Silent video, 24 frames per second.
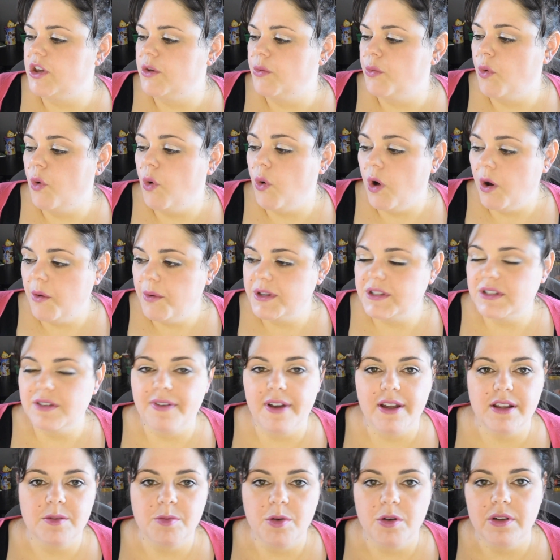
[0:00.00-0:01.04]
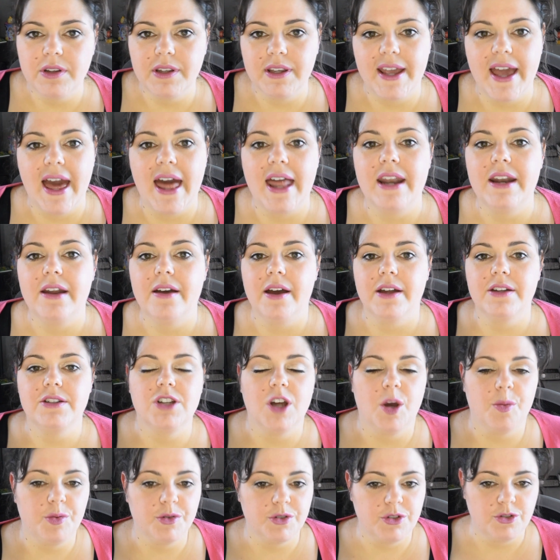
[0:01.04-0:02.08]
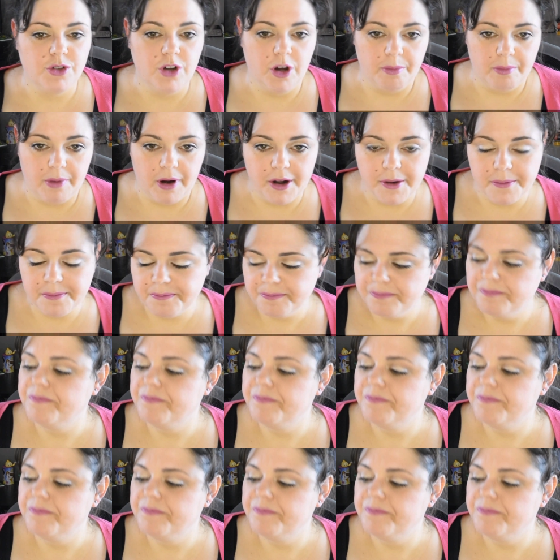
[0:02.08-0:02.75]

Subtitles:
Quo is available in Canada at Shoppers Drug Mart.